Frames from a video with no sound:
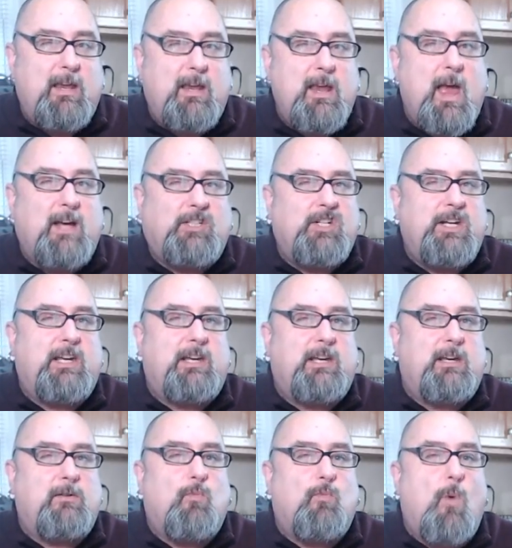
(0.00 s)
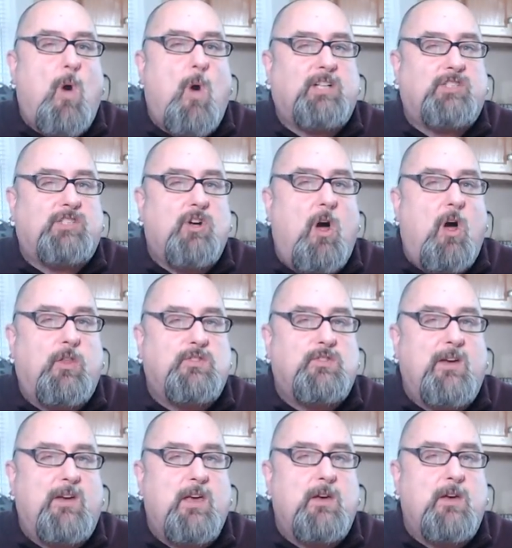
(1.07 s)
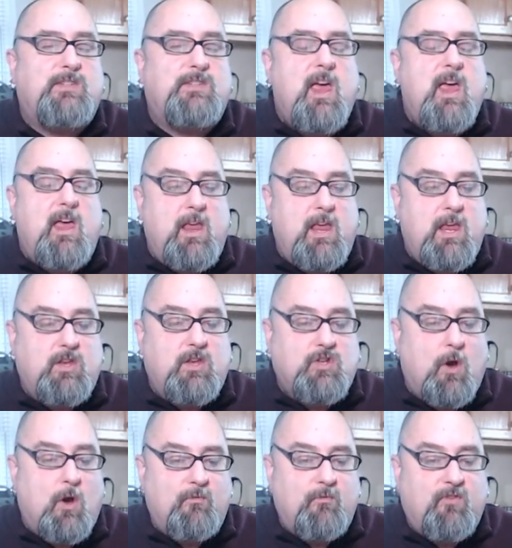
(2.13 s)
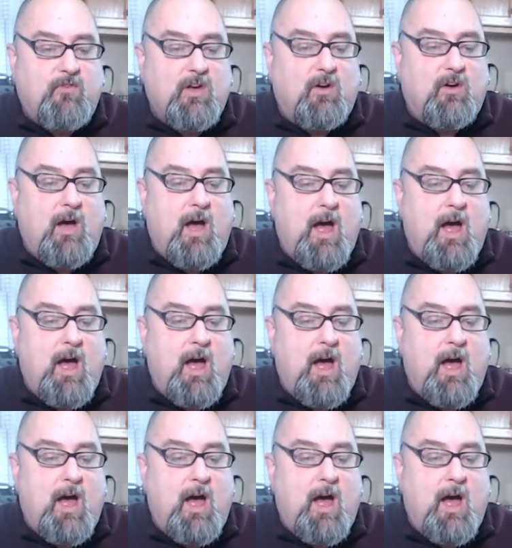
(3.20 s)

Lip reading: He actually watched all those videos. You don't feel